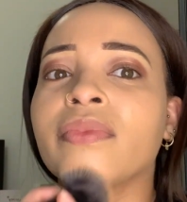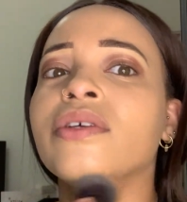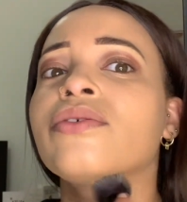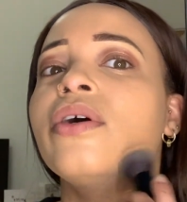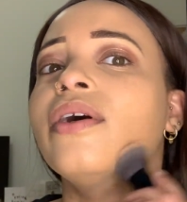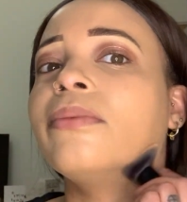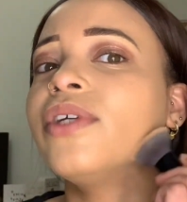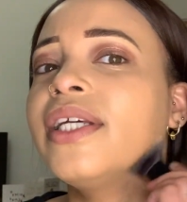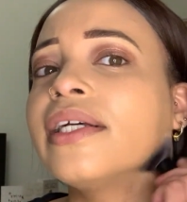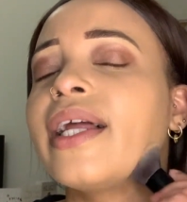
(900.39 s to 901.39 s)
So I'm
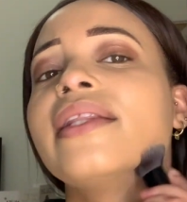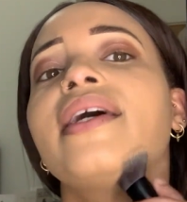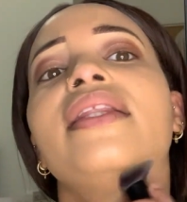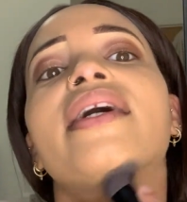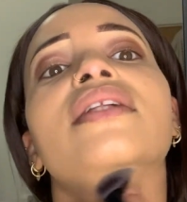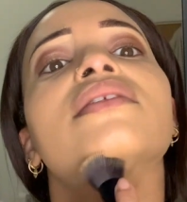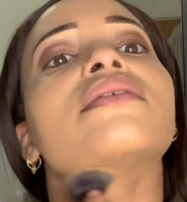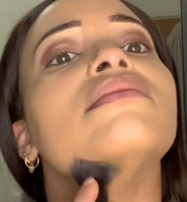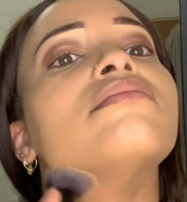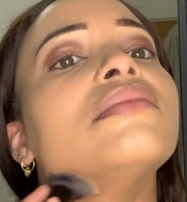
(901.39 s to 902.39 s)
really glad that that
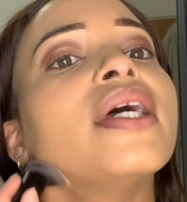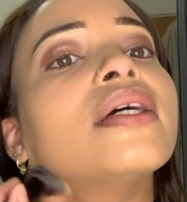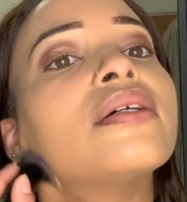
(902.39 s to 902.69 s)
like